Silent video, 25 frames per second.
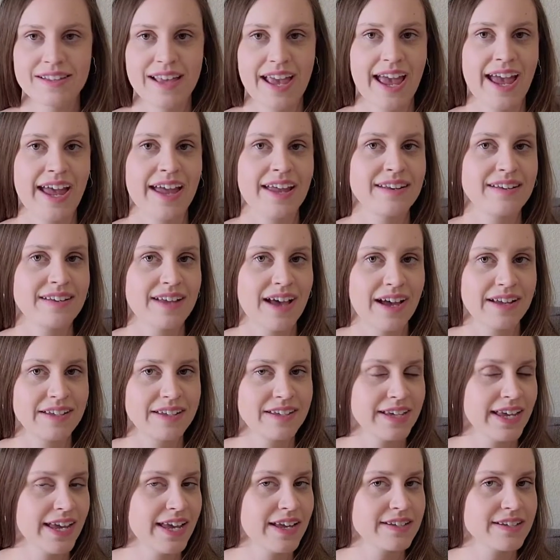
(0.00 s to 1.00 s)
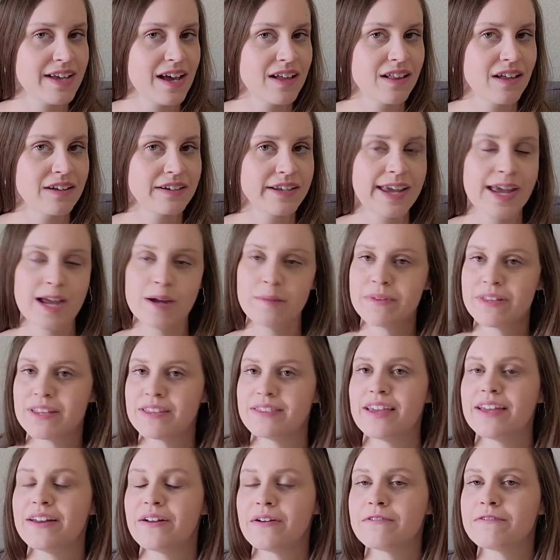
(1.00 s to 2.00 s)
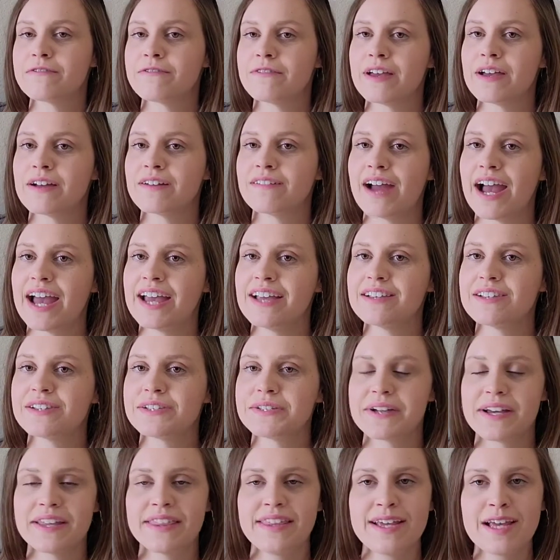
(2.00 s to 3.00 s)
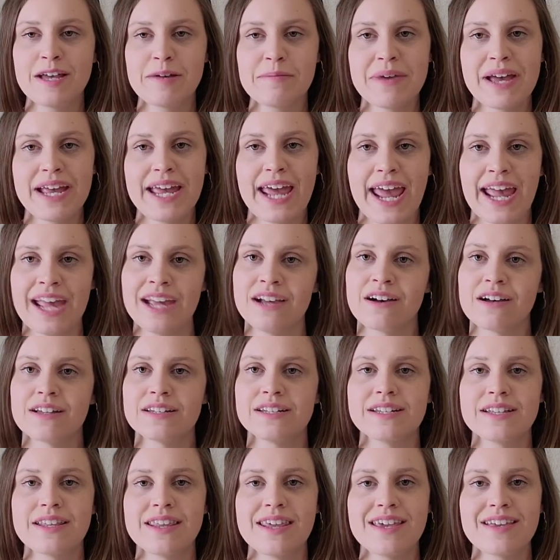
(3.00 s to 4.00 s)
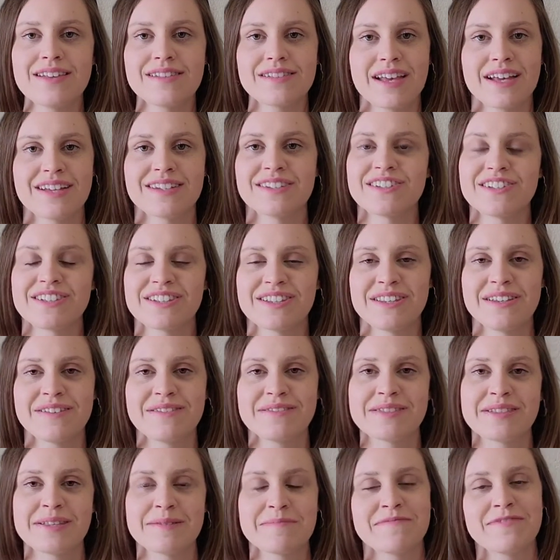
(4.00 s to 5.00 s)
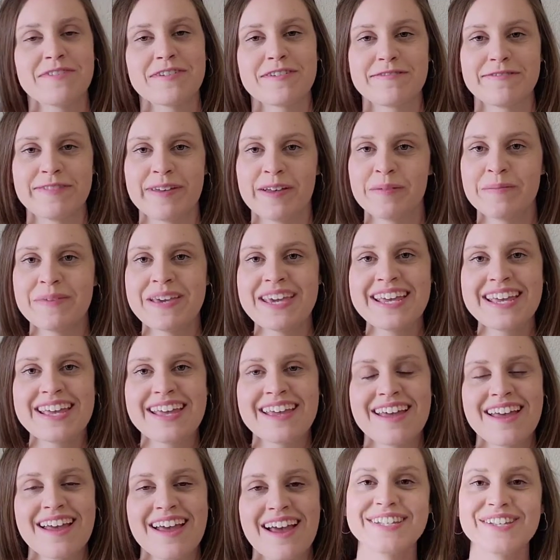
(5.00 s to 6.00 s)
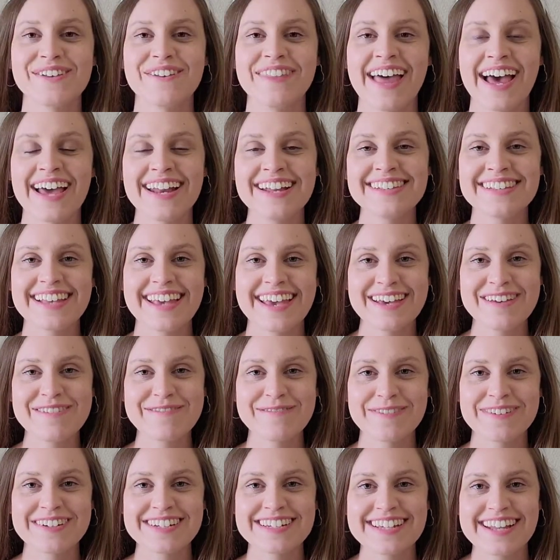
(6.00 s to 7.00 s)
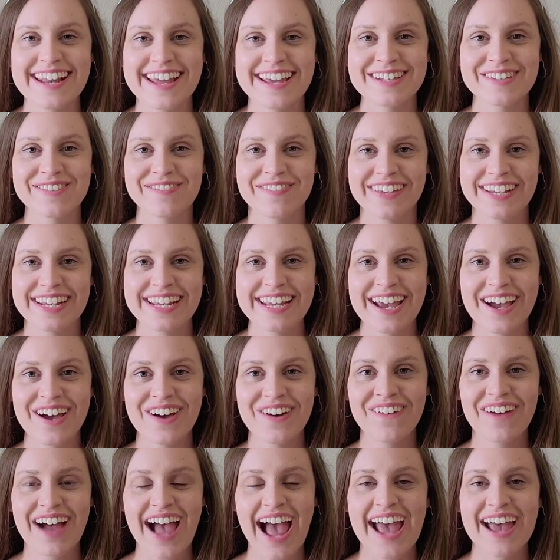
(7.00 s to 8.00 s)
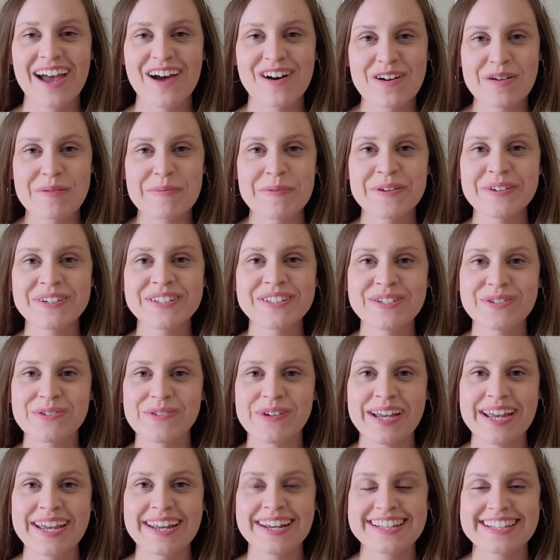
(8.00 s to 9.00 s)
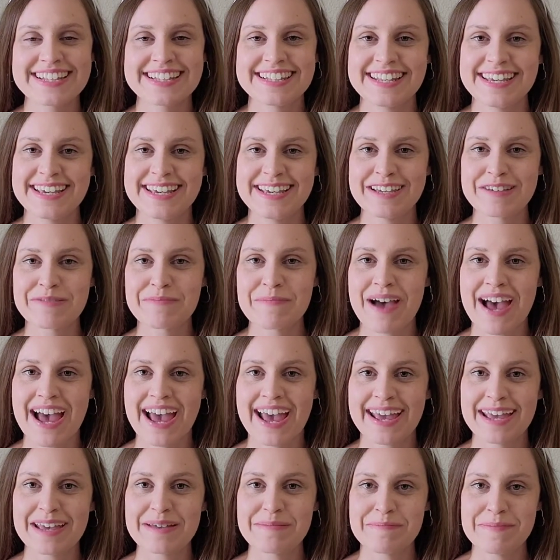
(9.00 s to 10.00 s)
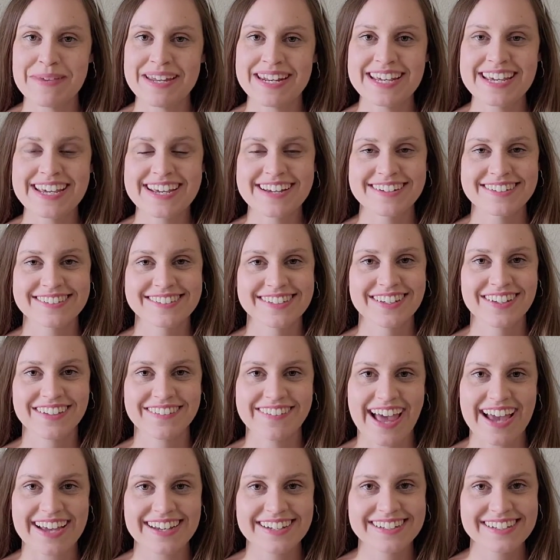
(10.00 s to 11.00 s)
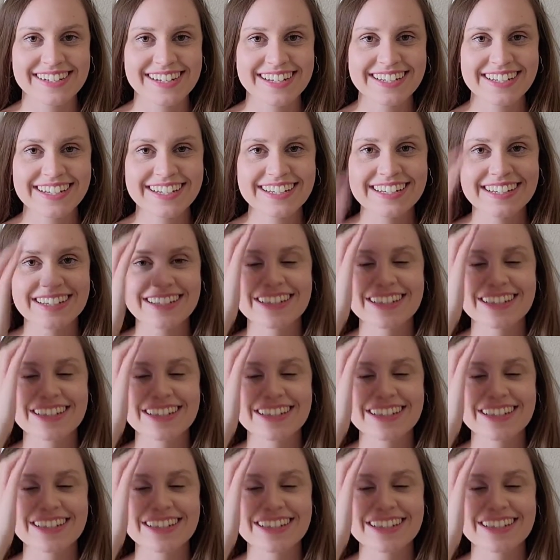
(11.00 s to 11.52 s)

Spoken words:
And you can't tell on camera that they don't fit right. So I think I might hang on to these and just use them for filming. So that is it for today's video. I hope you enjoyed seeing my mini ears collection.